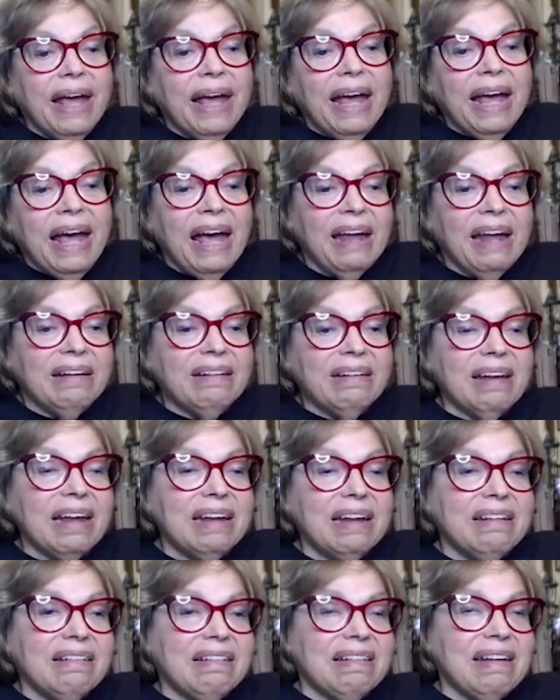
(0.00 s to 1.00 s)
And
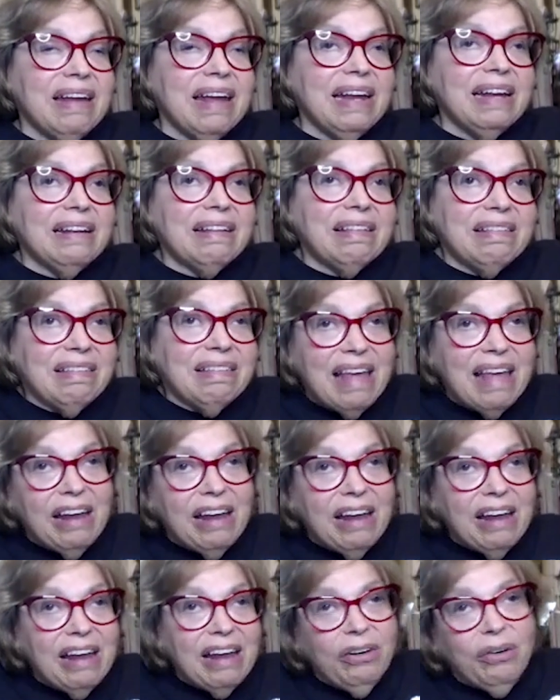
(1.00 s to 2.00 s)
it
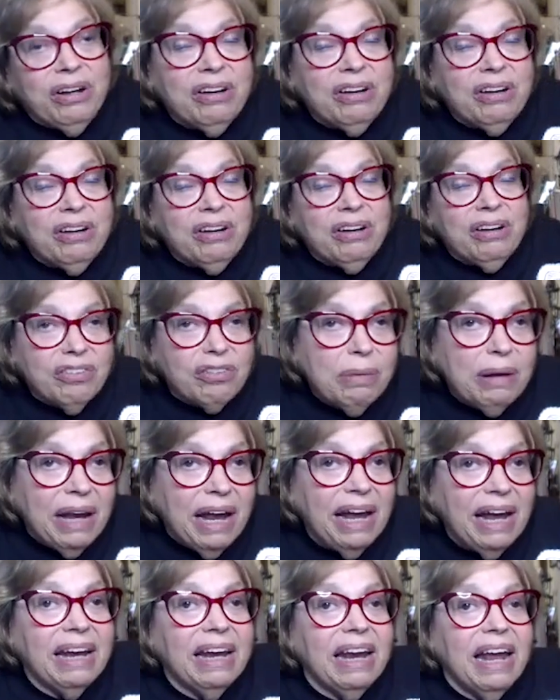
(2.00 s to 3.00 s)
said you couldn't
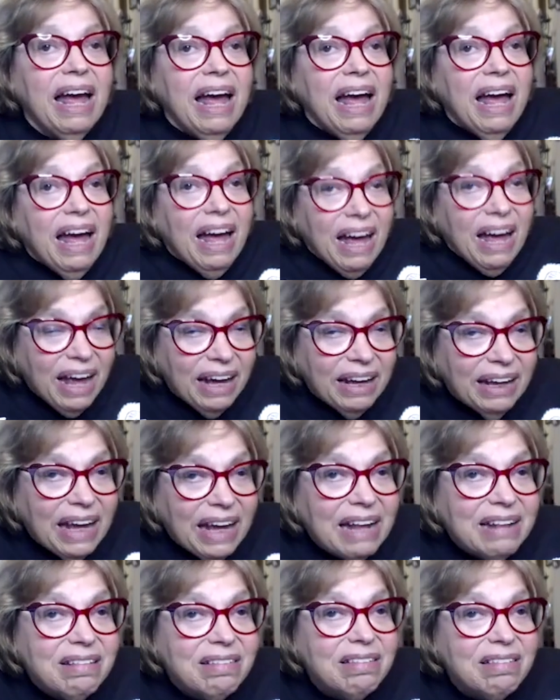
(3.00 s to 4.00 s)
discriminate
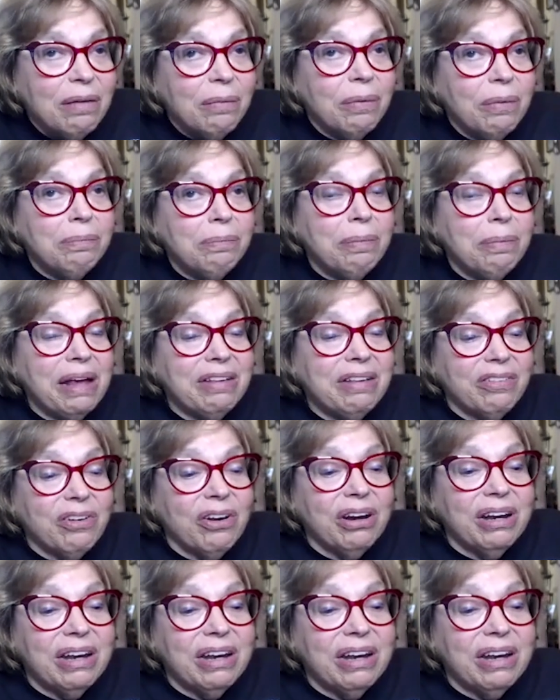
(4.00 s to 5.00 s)
against someone
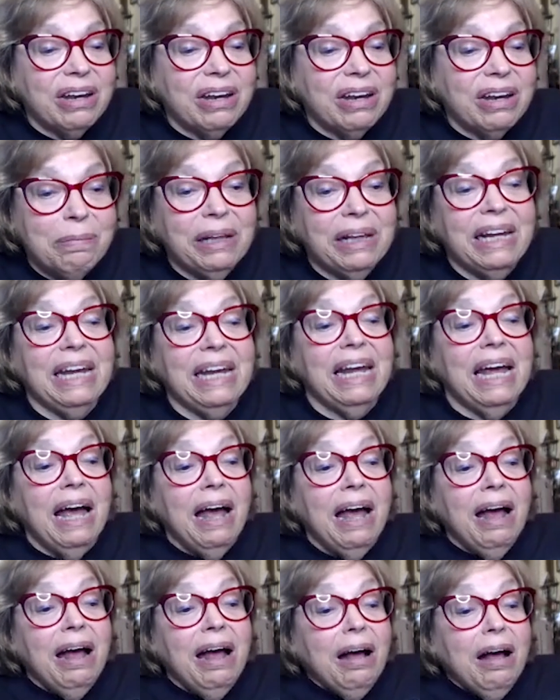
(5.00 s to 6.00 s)
based on
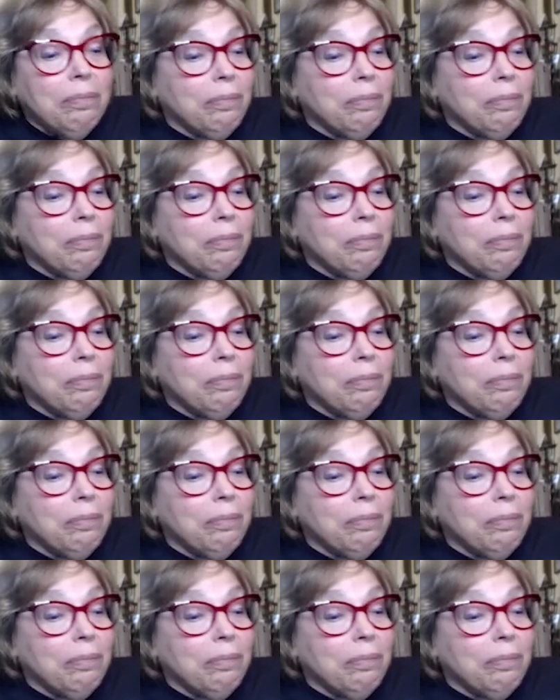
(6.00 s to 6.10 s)
disability,